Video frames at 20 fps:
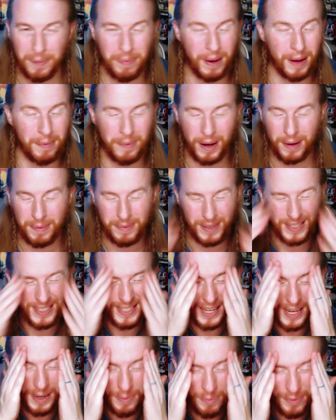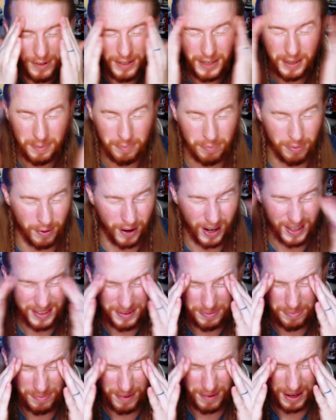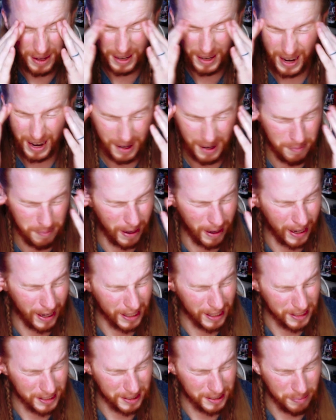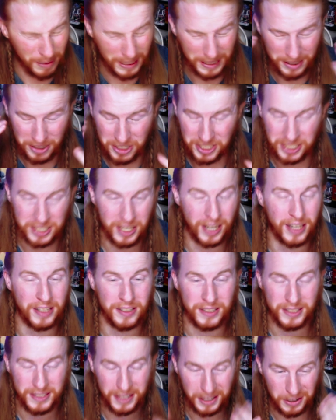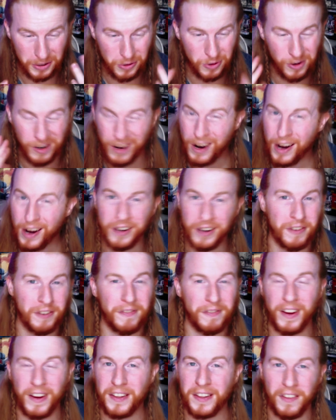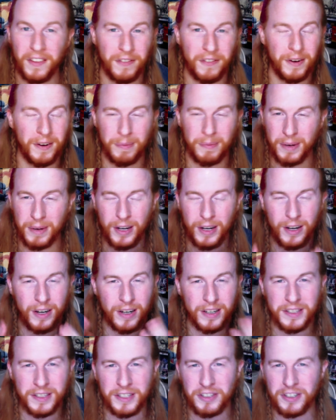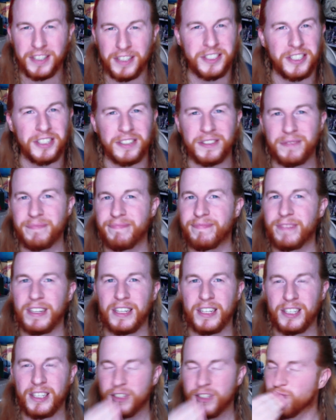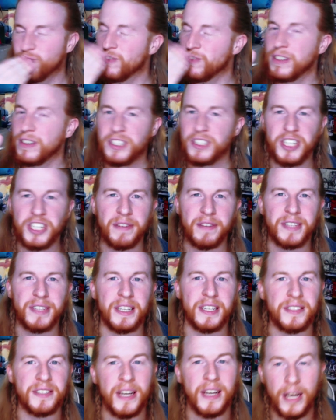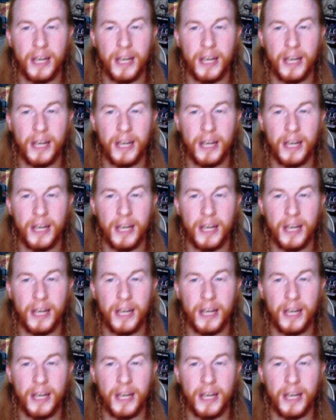I must say, I'm really impressed and amazed by the stunts, the choreography in this film. Oh, it's just chef's kiss.